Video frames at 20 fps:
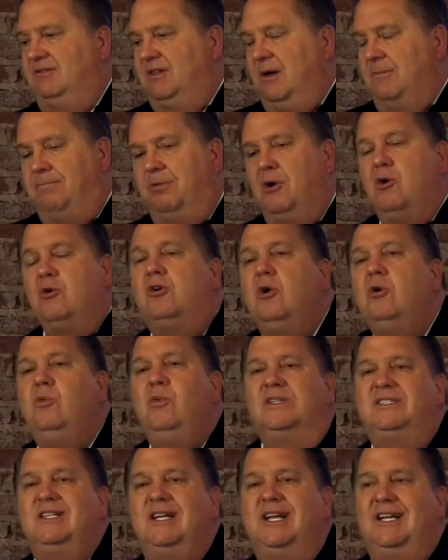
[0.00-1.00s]
the broker
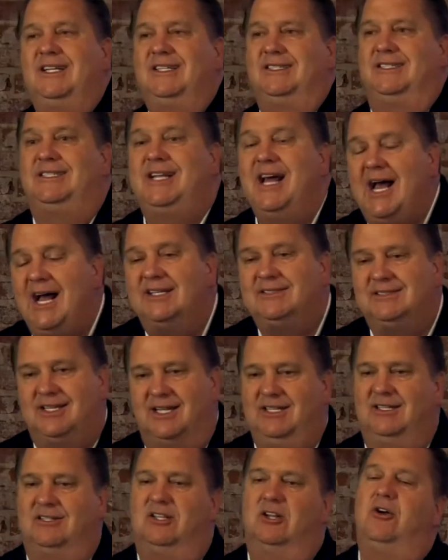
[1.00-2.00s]
wasn't in his desk and
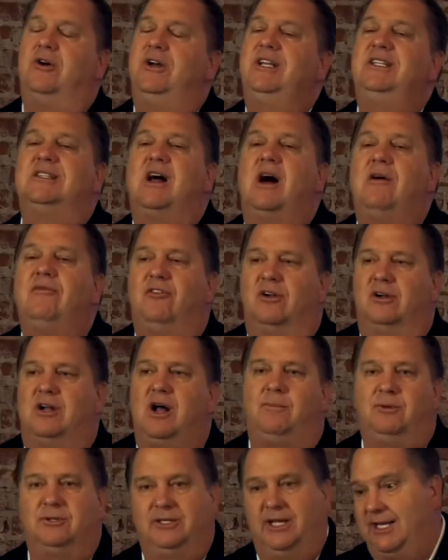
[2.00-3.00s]
he was like, oh, he's off for a
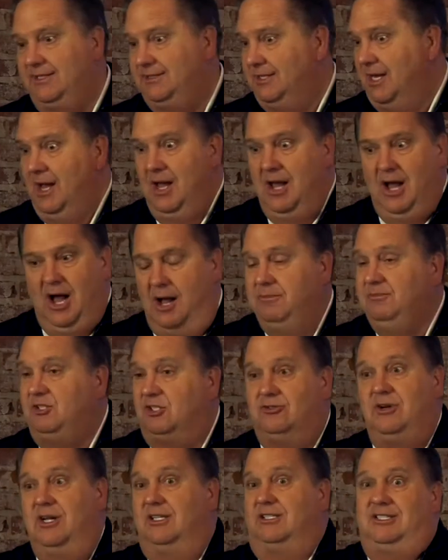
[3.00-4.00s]
couple days, I'm
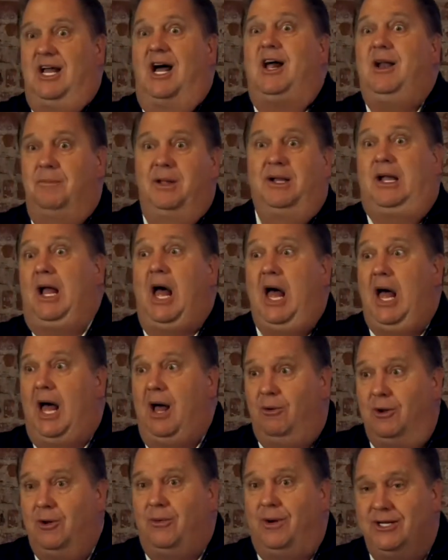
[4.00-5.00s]
stressed out. I'm like,
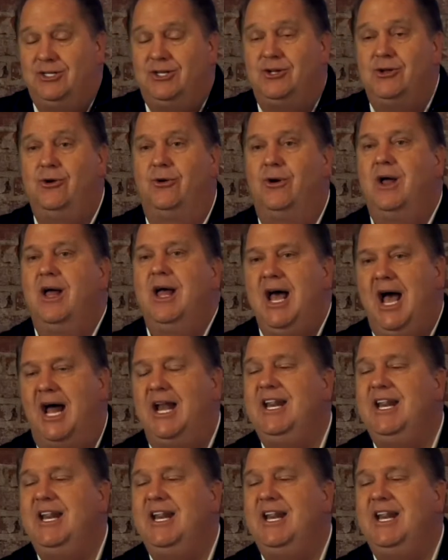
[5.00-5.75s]
what do I do? At